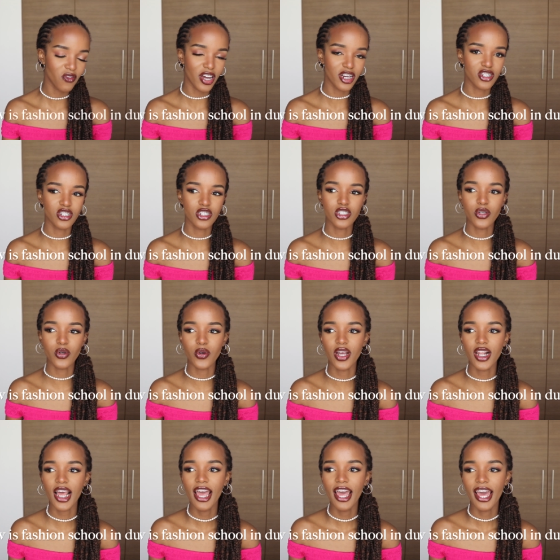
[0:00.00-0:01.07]
fashion
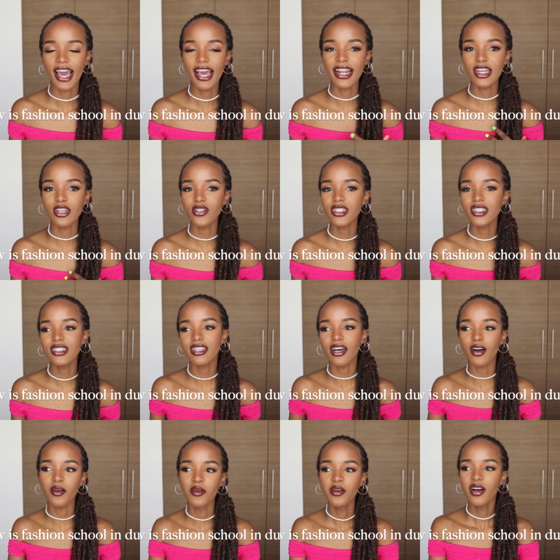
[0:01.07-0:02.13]
school? And I noticed
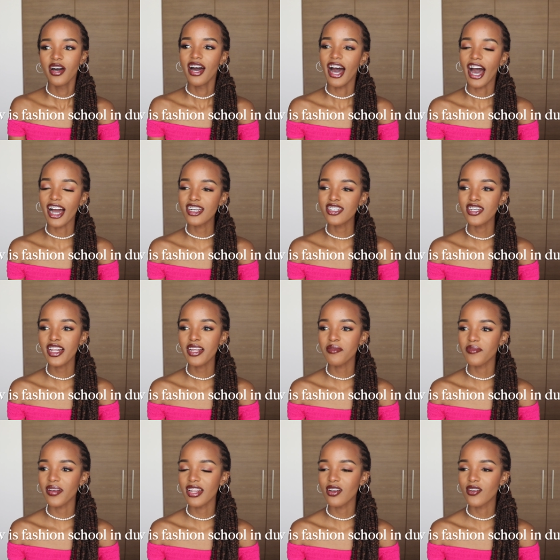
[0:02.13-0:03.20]
that actually
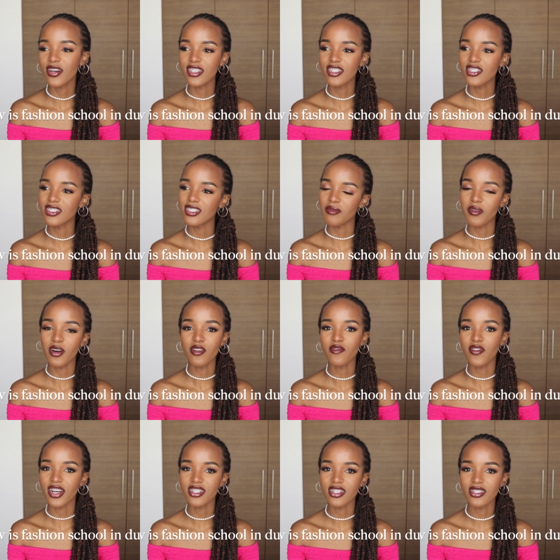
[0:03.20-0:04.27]
many questions about
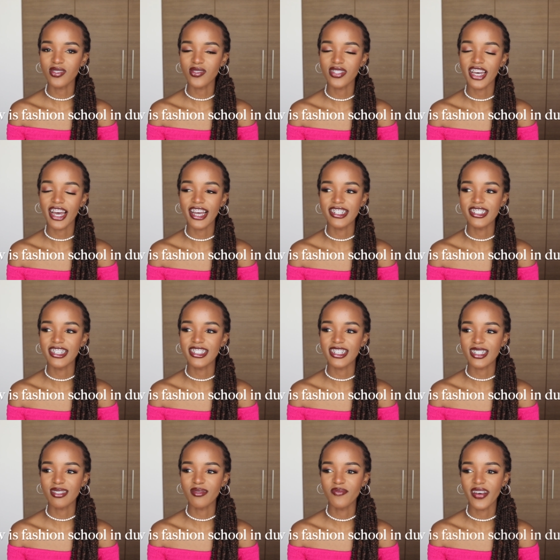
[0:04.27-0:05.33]
fashion school that I didn't
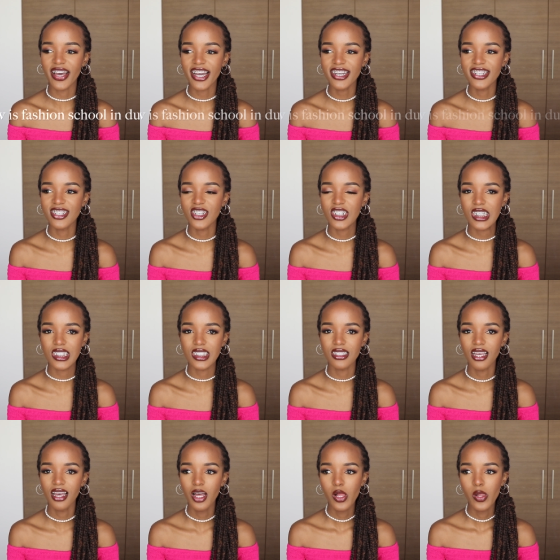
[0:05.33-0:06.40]
expect because
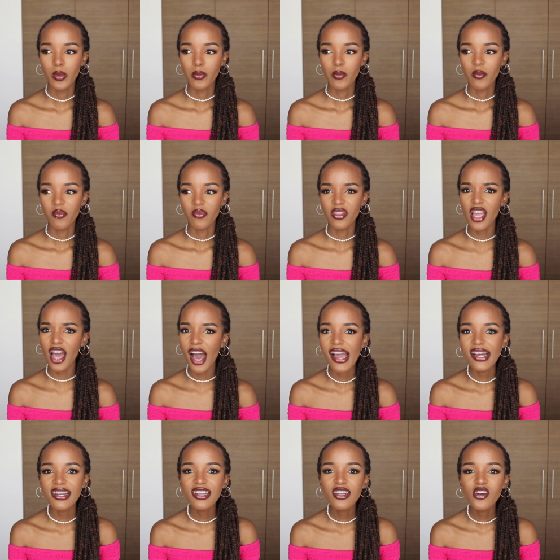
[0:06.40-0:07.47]
no,
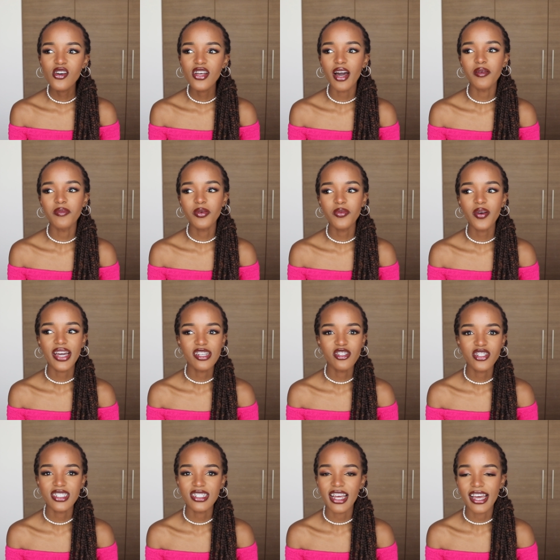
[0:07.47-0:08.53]
I didn't know that people are
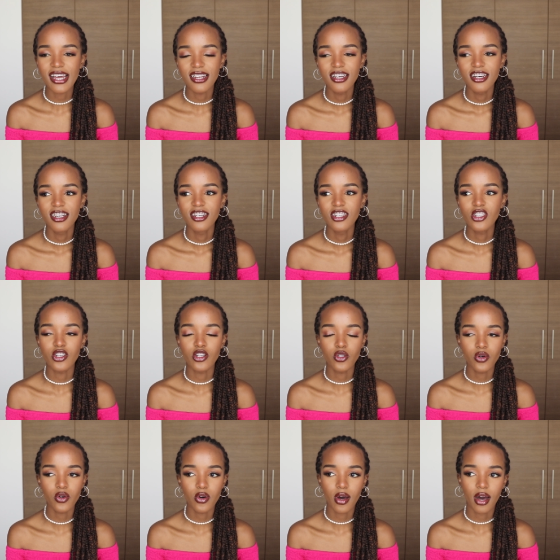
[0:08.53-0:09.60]
interested to
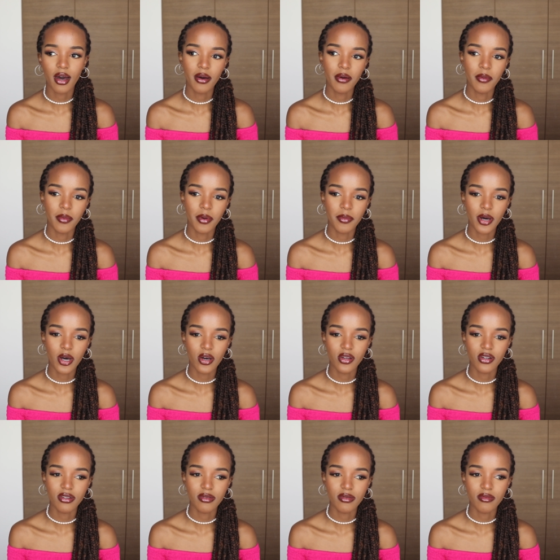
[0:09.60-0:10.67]
know um, about